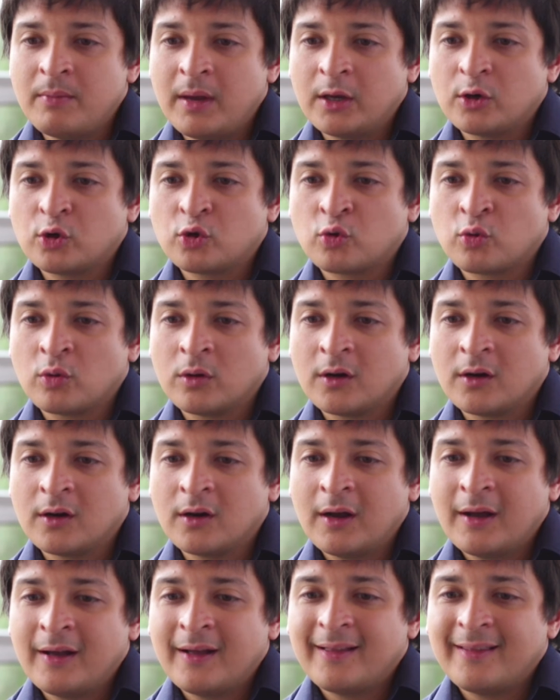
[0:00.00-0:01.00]
Make
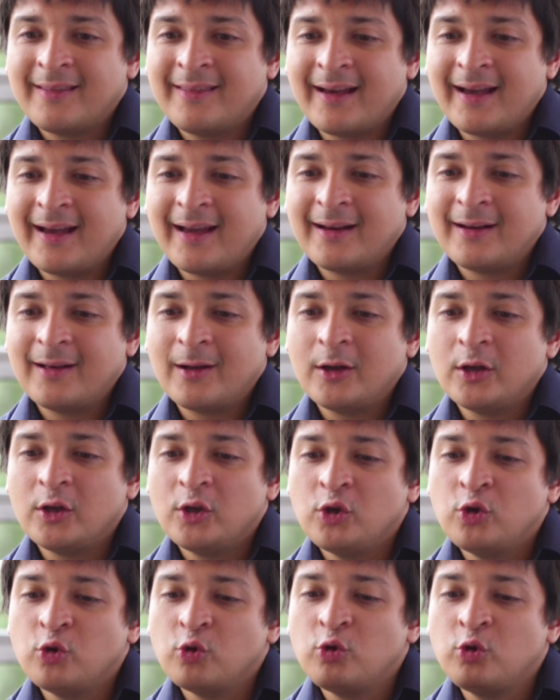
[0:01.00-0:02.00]
sure that
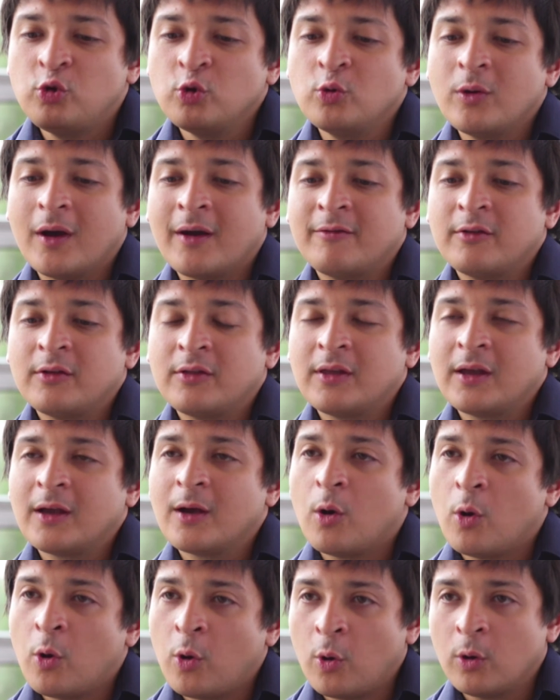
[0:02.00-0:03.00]
you do
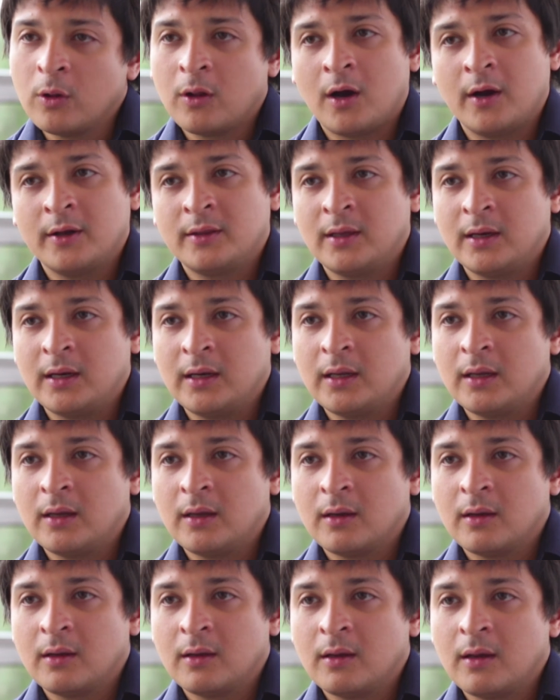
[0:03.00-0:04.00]
everything wholeheartedly
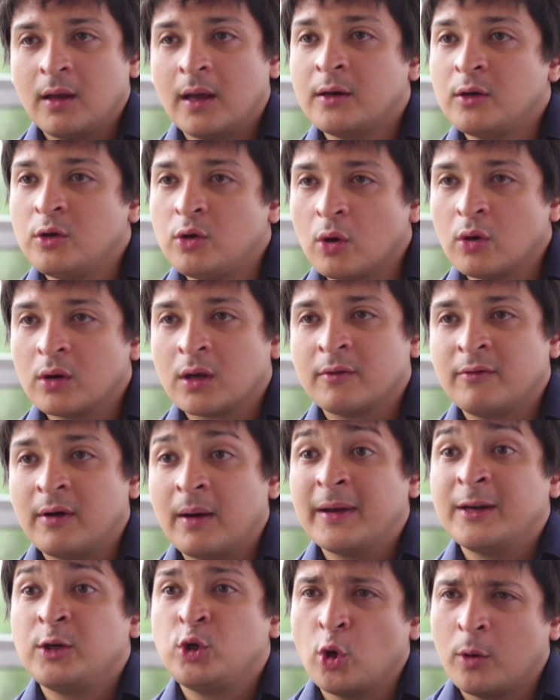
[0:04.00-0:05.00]
and don't give
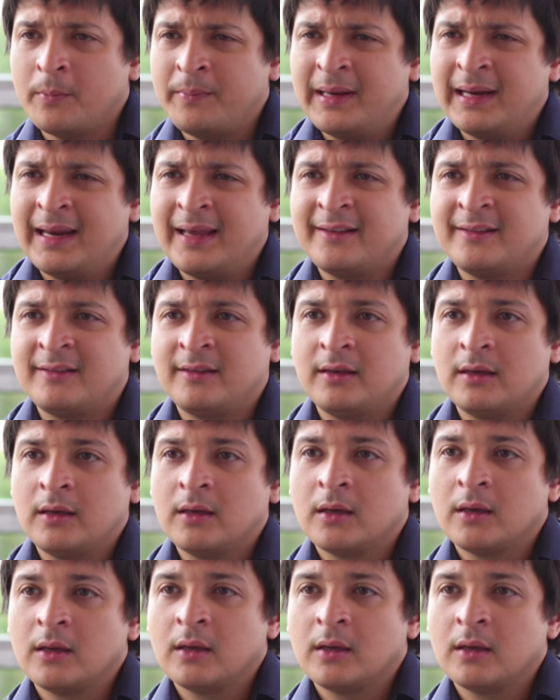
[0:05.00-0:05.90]
up and don't be lazy.